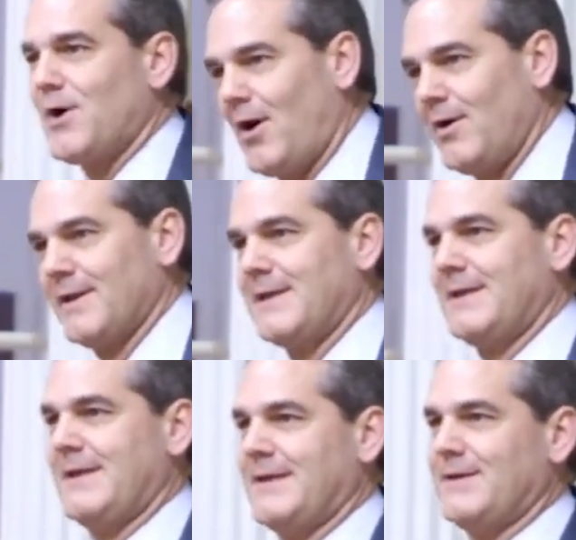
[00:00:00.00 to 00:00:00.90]
and
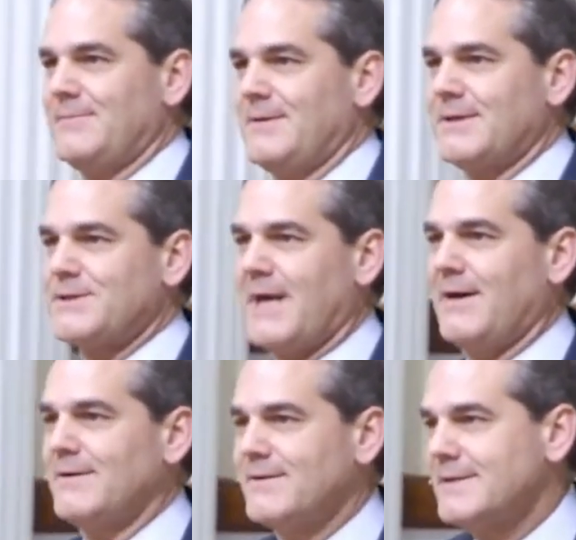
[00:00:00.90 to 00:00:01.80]
calling him a
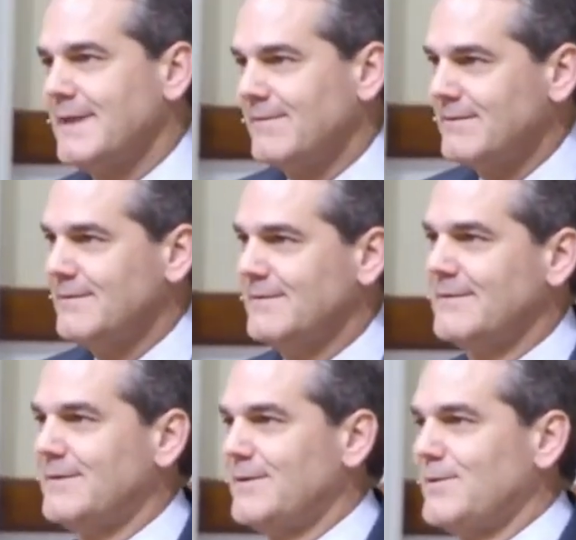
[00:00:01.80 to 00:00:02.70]
child of the
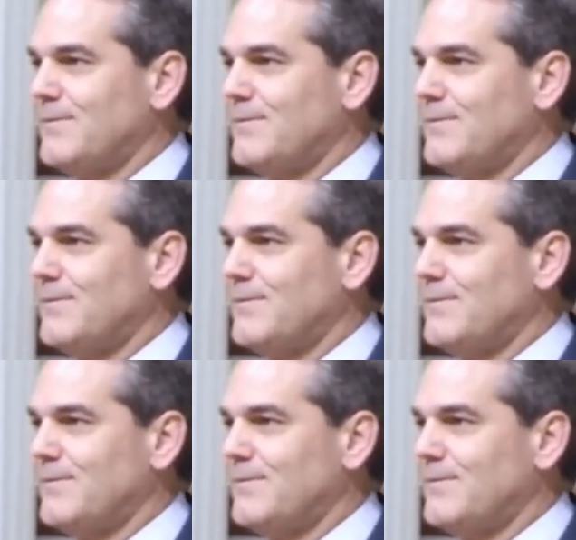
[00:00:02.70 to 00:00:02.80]
devil,